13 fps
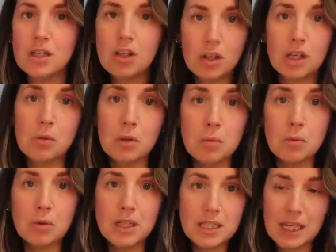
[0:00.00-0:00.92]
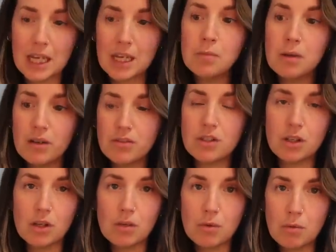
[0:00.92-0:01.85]
cooking with the boys. Gabe loves
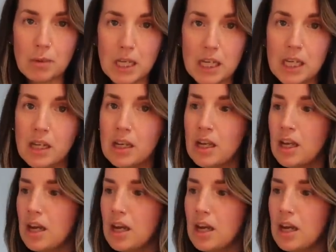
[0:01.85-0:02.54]
to cook with me.